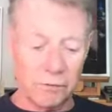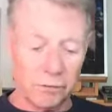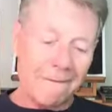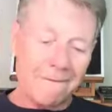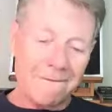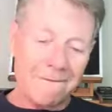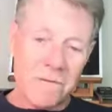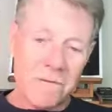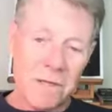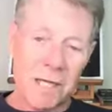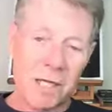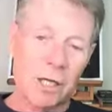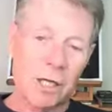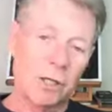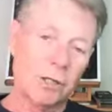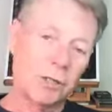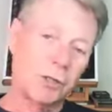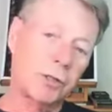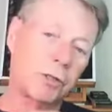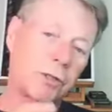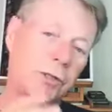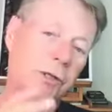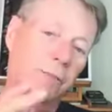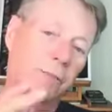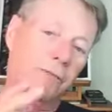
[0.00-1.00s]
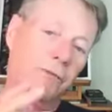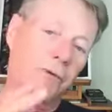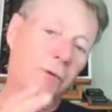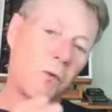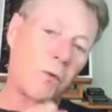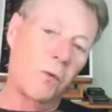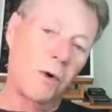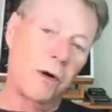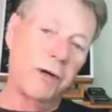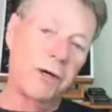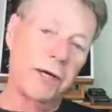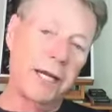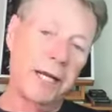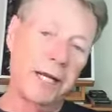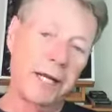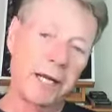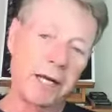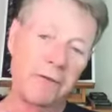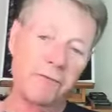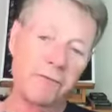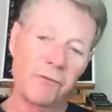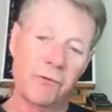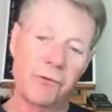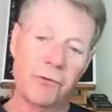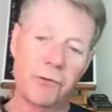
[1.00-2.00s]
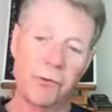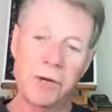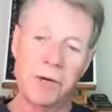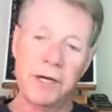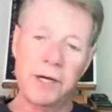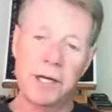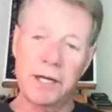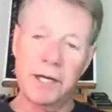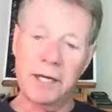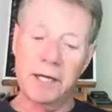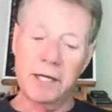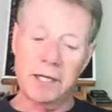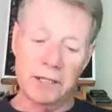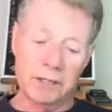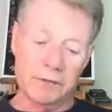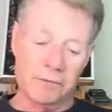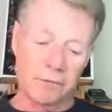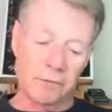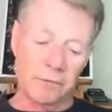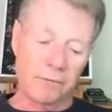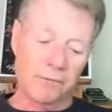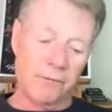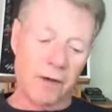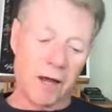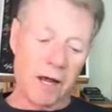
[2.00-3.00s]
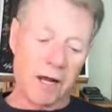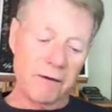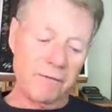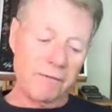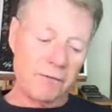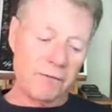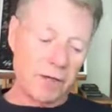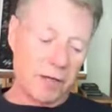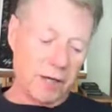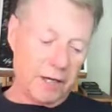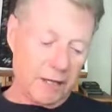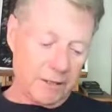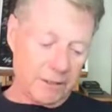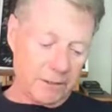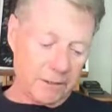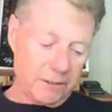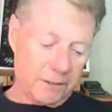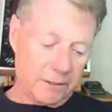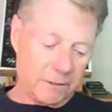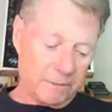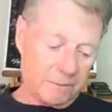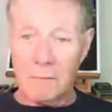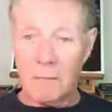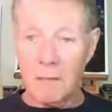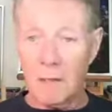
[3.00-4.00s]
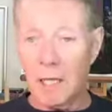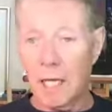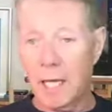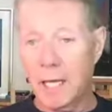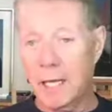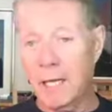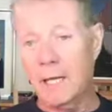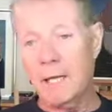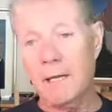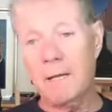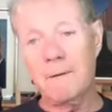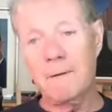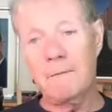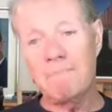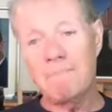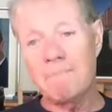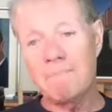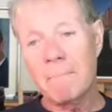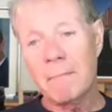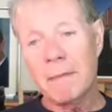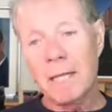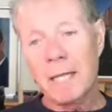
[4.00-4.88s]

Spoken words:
And they cultured them for 1 day, for 3 days, for 5 days, and then